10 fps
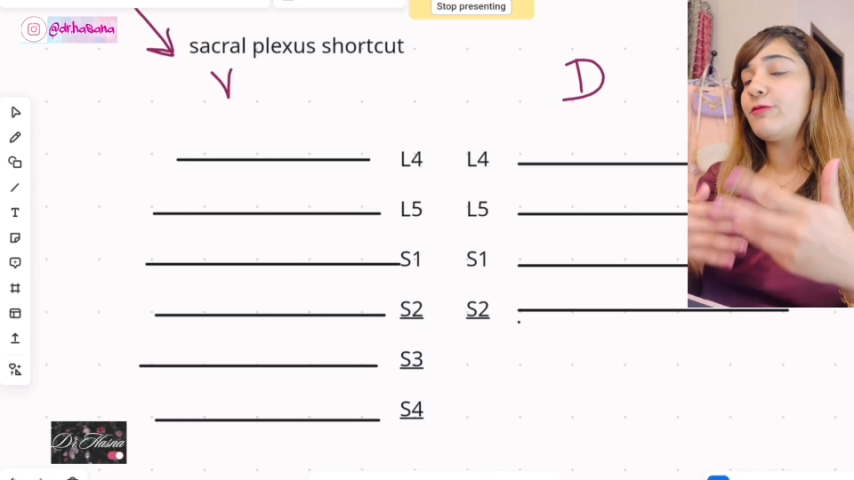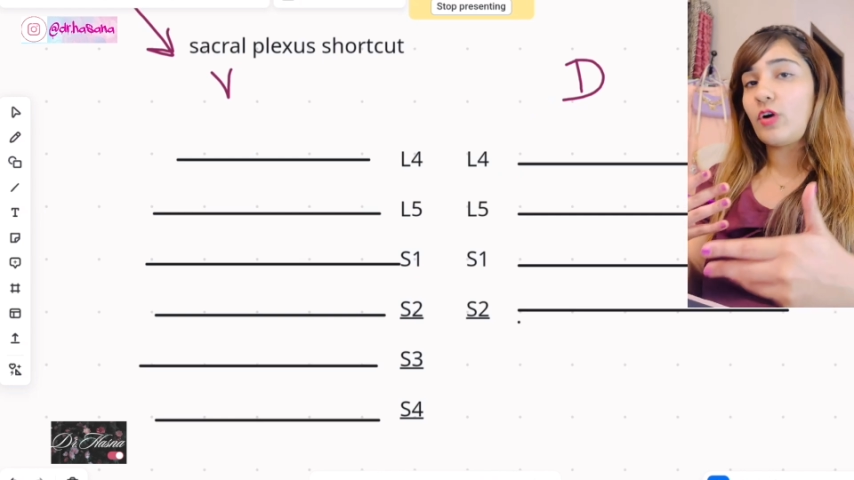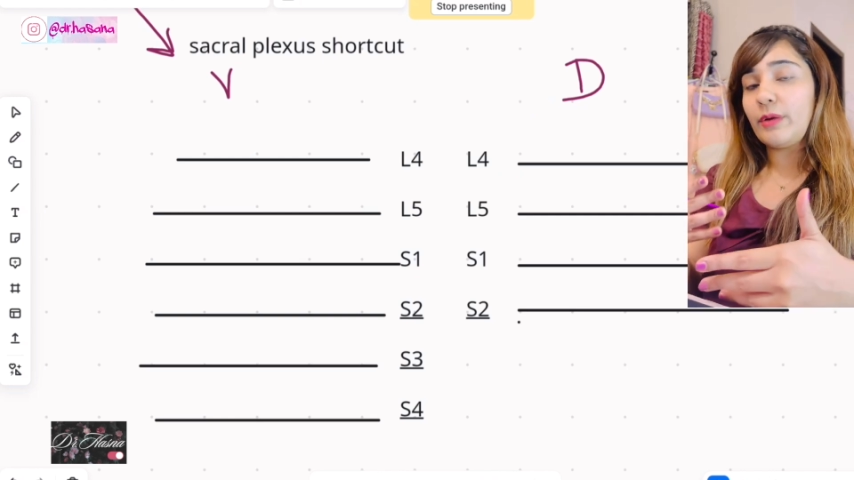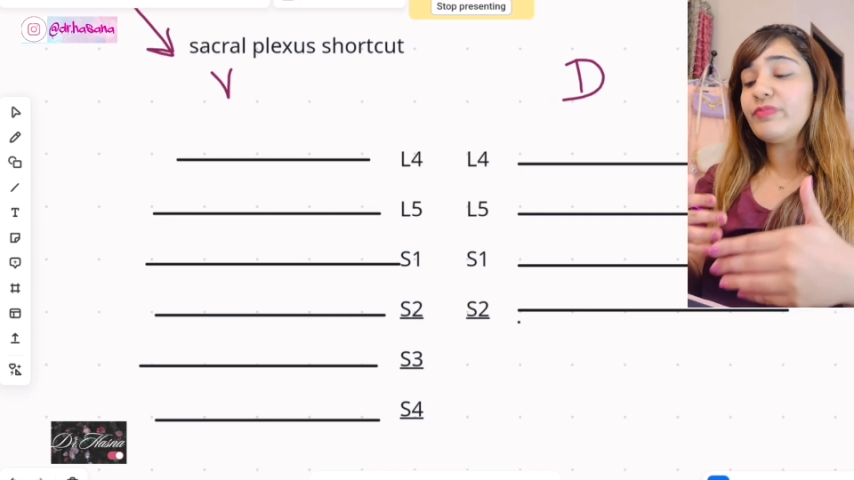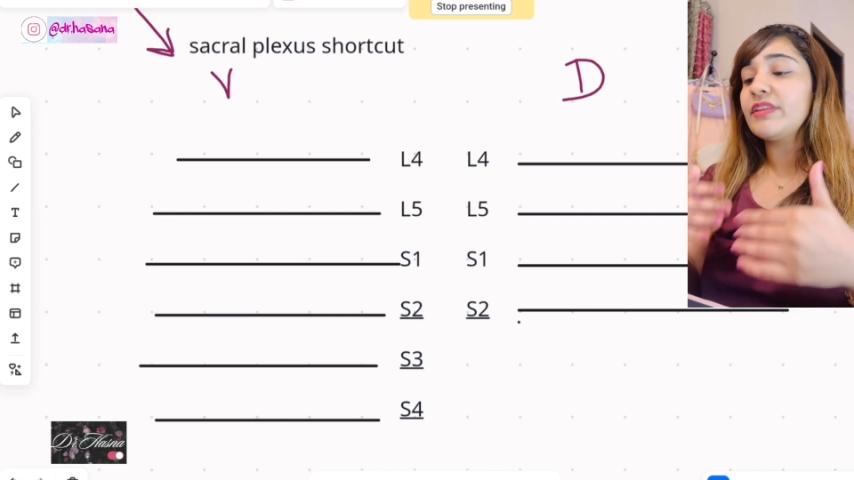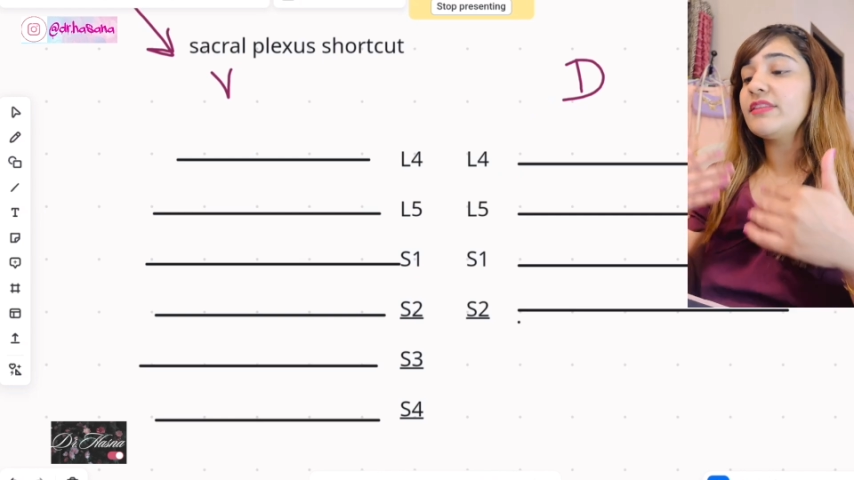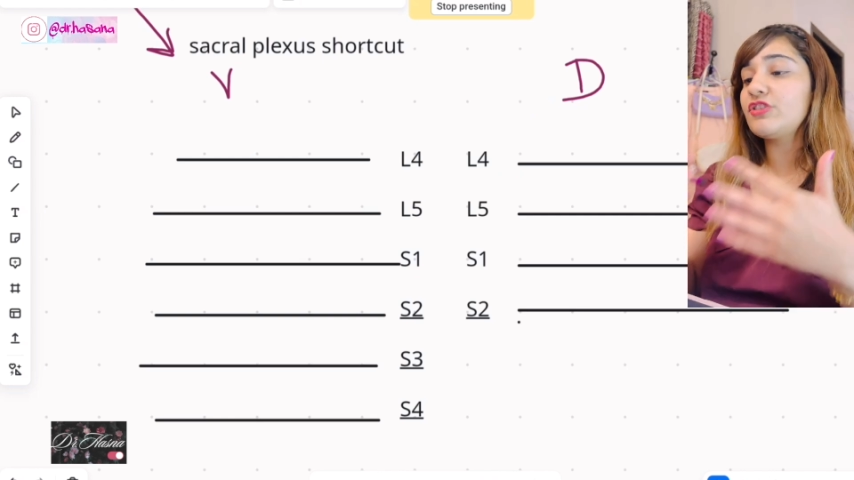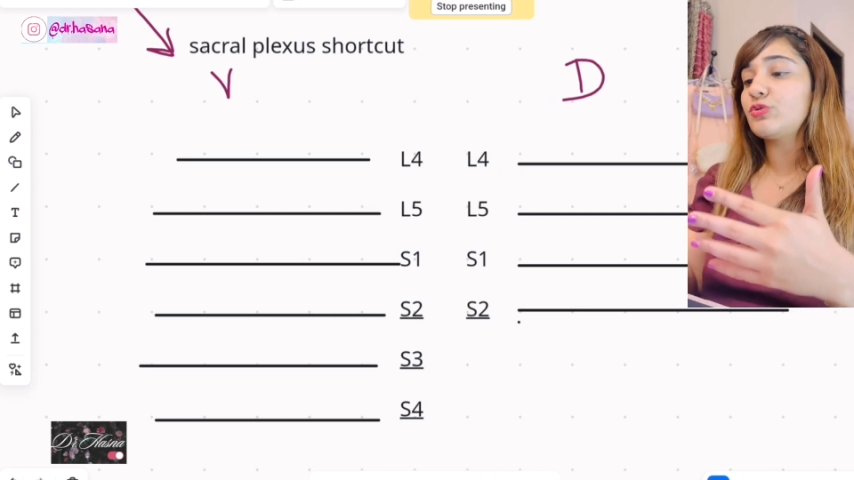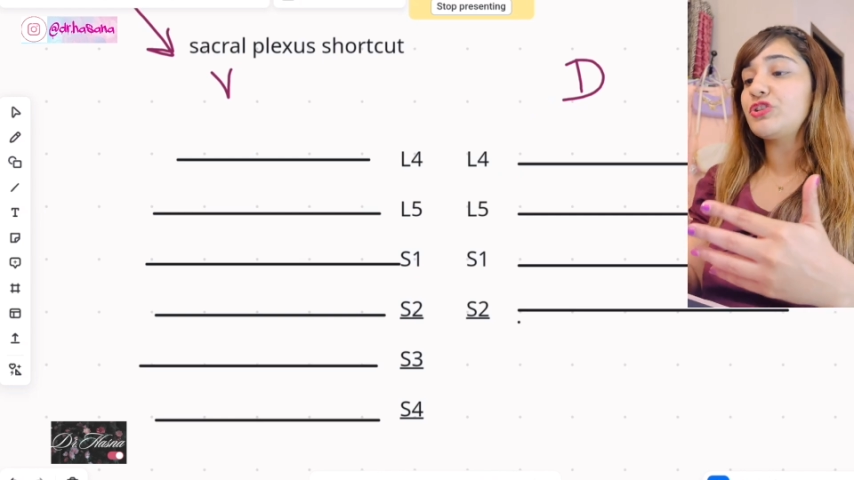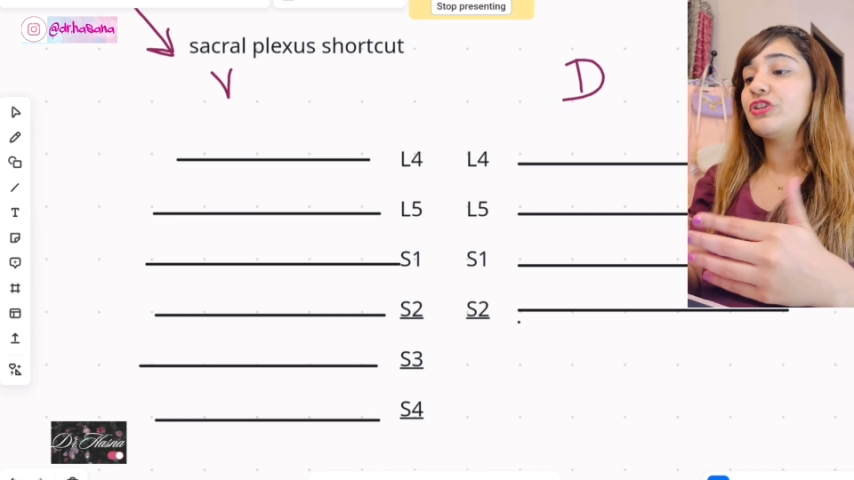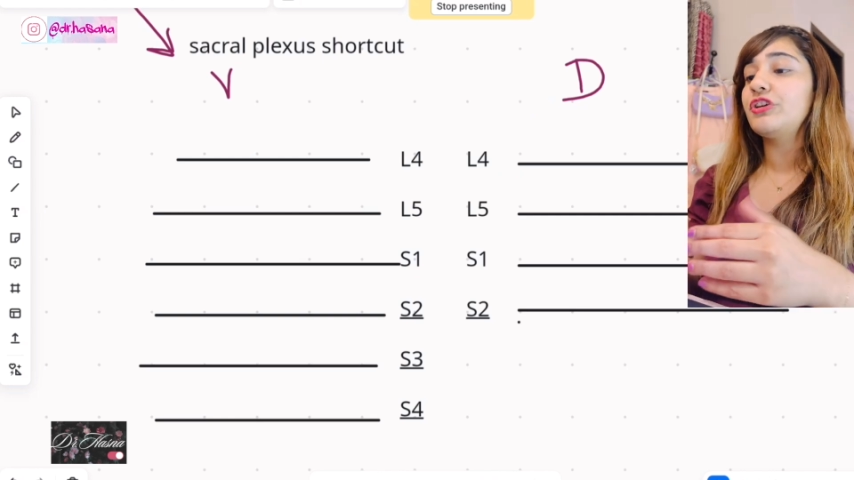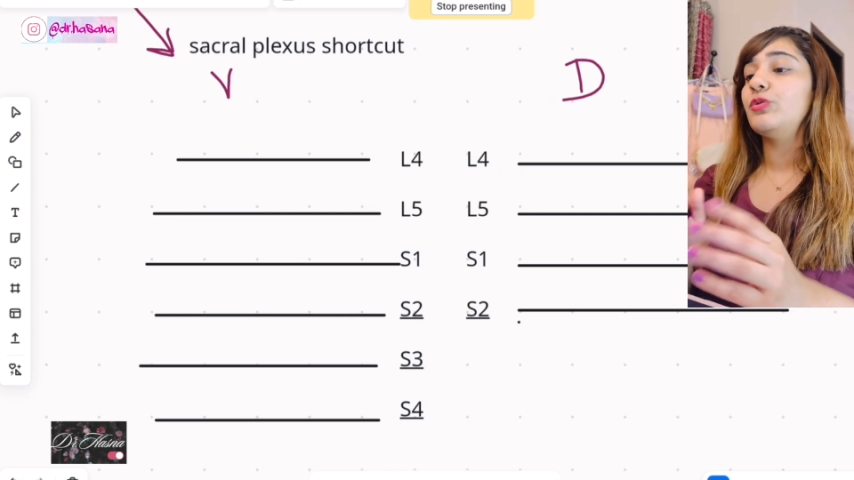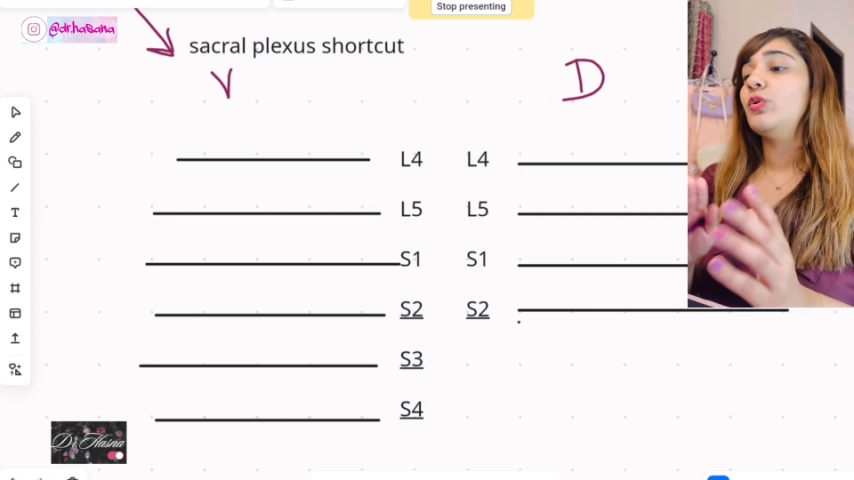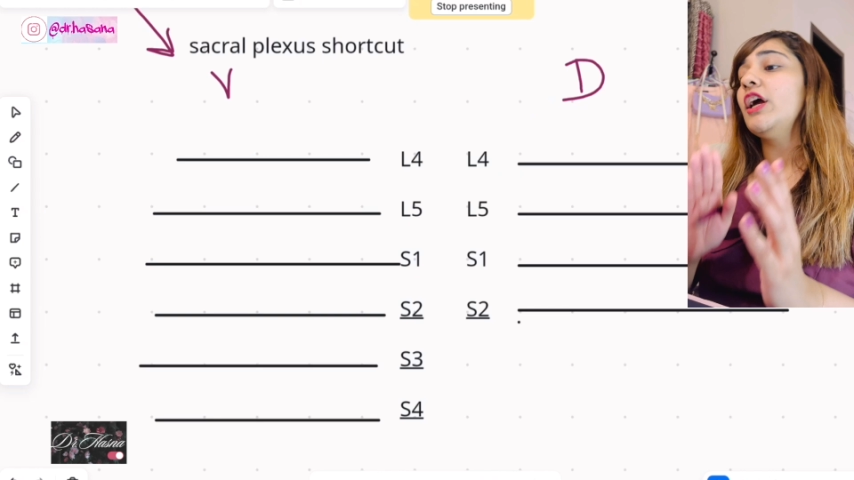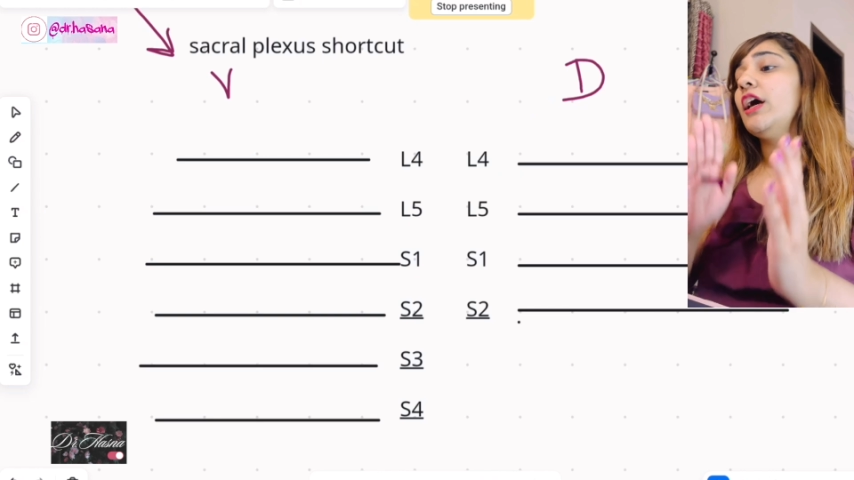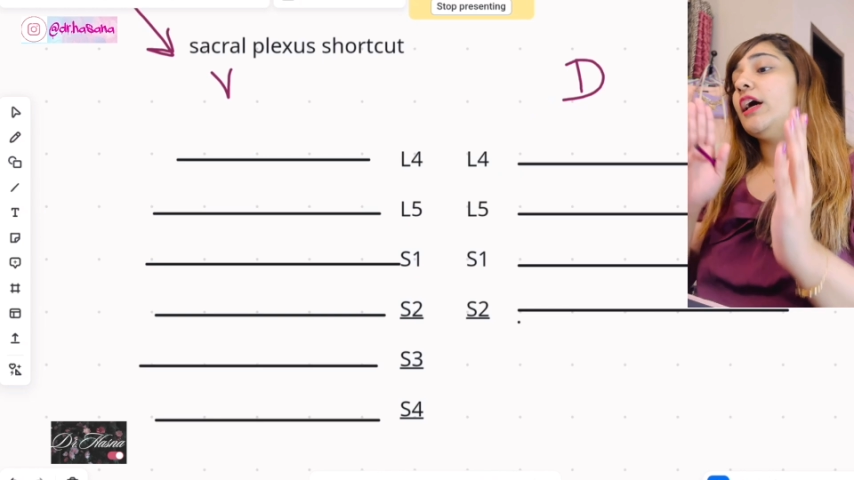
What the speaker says: form. This is what you're gonna do.